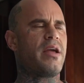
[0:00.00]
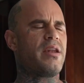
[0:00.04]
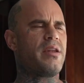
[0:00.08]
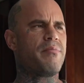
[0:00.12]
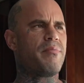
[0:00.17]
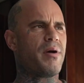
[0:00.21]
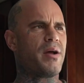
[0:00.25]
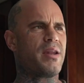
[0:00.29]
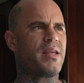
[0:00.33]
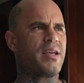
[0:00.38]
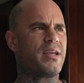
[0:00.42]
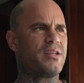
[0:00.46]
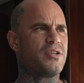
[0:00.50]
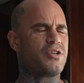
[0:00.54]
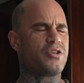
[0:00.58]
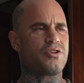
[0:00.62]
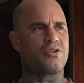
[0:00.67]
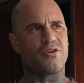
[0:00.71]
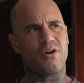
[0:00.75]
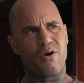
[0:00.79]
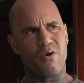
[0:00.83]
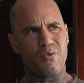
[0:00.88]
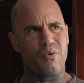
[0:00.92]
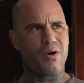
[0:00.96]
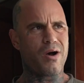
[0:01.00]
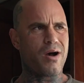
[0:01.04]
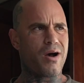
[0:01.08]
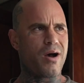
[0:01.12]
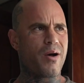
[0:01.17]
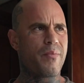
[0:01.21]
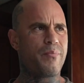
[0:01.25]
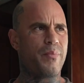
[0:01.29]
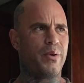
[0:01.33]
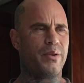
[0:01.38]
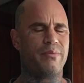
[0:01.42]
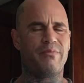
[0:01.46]
Anybody can show
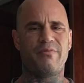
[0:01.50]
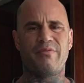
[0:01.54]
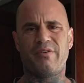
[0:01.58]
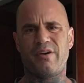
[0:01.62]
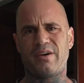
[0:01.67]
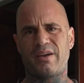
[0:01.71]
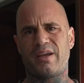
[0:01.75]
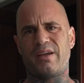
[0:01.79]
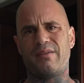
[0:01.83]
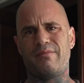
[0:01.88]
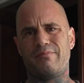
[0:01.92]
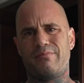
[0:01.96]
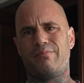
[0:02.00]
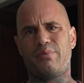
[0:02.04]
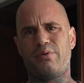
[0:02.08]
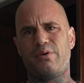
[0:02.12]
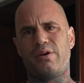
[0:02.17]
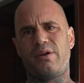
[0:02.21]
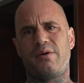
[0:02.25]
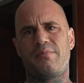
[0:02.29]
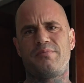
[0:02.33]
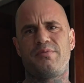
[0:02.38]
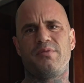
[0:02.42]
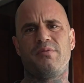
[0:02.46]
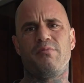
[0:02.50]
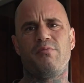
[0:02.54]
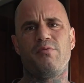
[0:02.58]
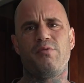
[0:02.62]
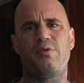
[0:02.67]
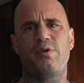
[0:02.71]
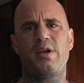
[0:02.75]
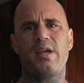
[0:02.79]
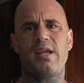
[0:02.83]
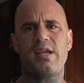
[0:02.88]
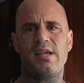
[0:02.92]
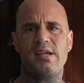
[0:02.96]
up and fucking put up some
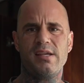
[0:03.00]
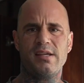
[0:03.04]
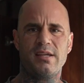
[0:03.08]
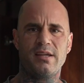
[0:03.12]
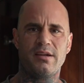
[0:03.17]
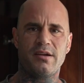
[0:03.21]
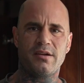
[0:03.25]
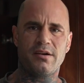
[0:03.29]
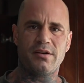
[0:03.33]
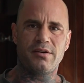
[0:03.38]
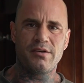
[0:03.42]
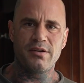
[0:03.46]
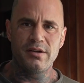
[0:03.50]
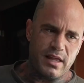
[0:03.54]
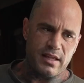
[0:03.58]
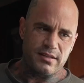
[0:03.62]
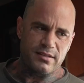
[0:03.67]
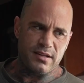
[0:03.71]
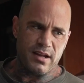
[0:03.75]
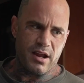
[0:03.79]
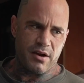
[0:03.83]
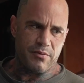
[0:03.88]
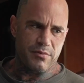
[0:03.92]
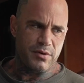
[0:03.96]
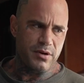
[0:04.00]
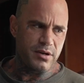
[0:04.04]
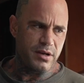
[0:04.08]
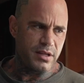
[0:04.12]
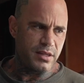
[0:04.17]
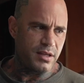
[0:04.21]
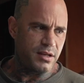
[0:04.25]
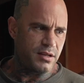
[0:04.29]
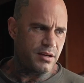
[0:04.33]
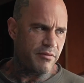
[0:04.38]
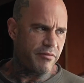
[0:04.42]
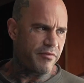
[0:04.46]
weight, you know? That's not really
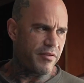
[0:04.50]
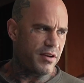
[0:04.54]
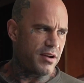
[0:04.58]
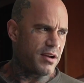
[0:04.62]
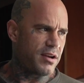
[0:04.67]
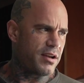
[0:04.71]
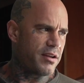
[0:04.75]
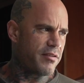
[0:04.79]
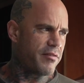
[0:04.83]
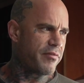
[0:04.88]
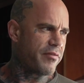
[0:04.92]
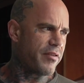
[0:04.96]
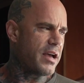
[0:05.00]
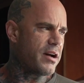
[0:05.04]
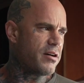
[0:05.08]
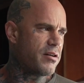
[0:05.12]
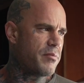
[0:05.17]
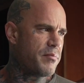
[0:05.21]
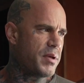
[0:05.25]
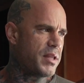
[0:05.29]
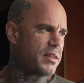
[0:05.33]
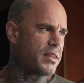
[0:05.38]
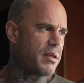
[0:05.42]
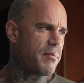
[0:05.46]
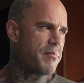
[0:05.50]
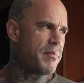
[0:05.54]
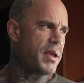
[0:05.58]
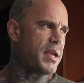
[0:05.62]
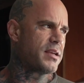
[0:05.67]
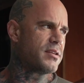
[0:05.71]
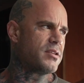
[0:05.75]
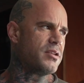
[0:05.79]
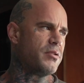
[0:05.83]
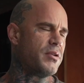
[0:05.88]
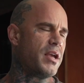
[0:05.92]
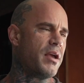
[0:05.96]
the definitive element that
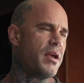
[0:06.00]
makes you